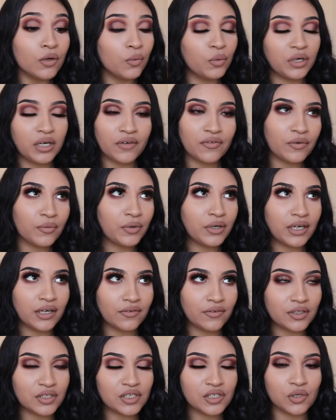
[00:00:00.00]
Whatever,
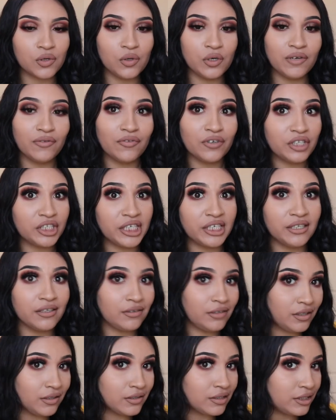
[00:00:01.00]
whatever. So in
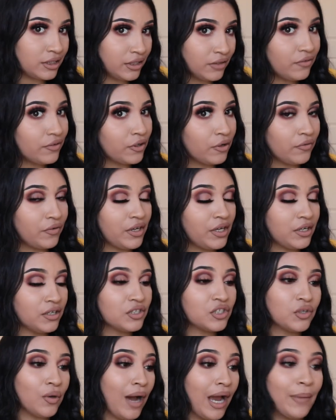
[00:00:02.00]
Virginia, things are different over
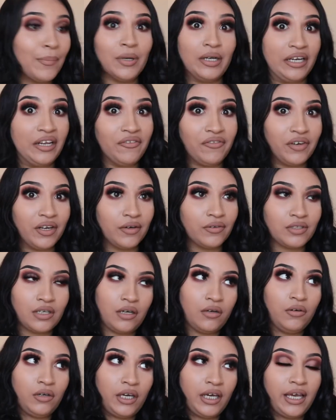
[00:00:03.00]
here. So I believed it. I was
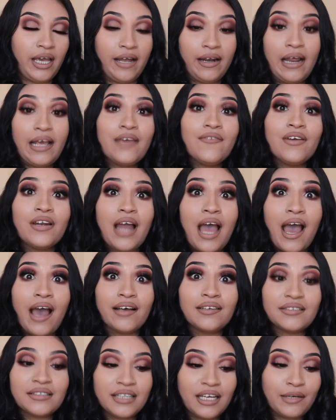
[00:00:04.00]
like, okay. And I even
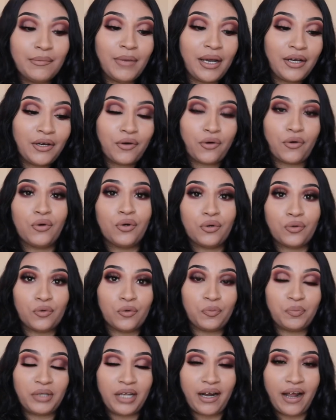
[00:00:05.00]
asked, like, my girl
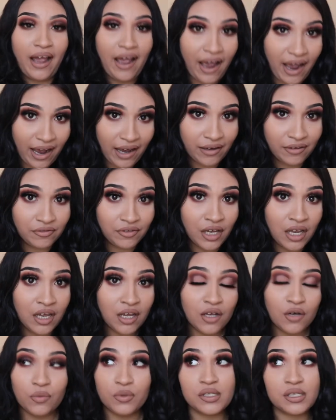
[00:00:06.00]
group that I have
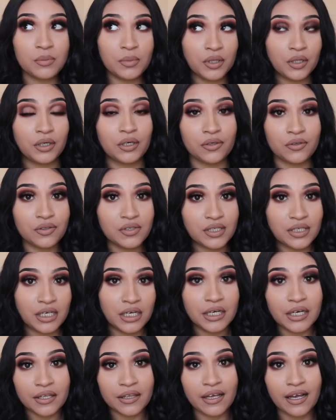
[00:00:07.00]
with some of the girls
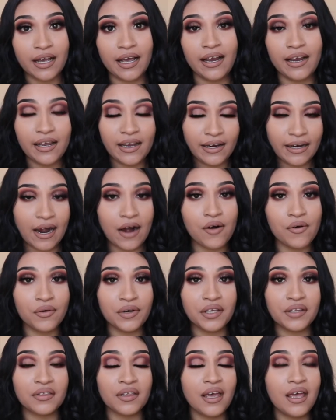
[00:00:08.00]
here that I hang out
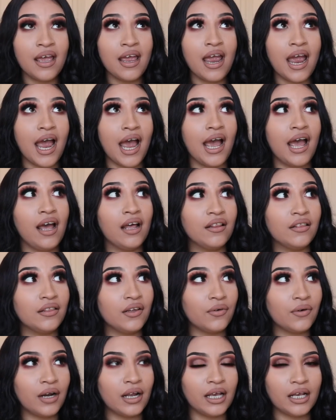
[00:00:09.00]
with. And
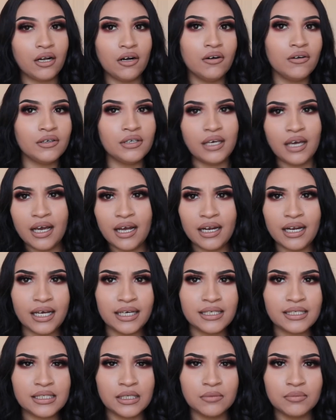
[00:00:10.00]
they were like, oh, yeah,
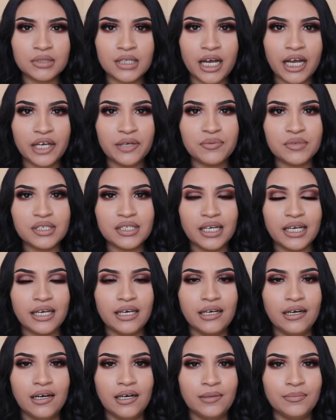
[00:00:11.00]
like, sometimes
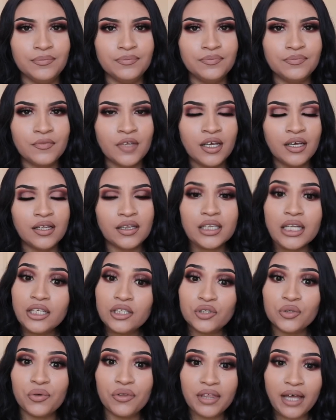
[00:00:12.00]
they
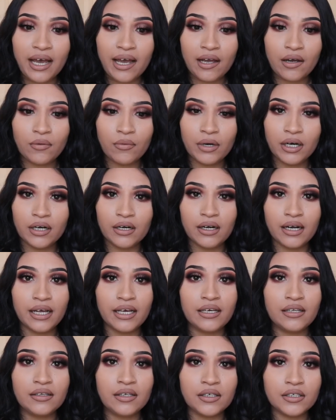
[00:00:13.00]
do that where,
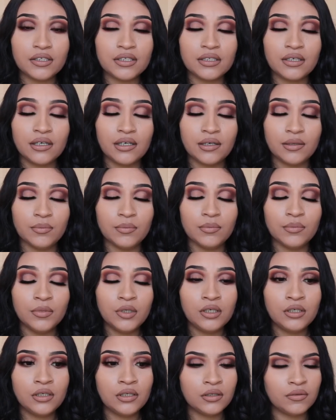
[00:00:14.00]
like, there's,
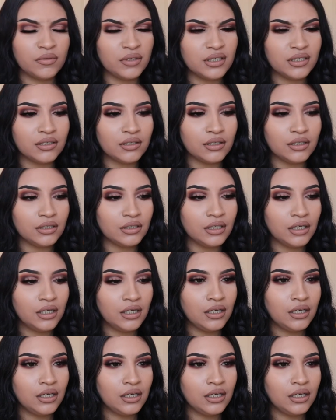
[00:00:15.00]
what is it called?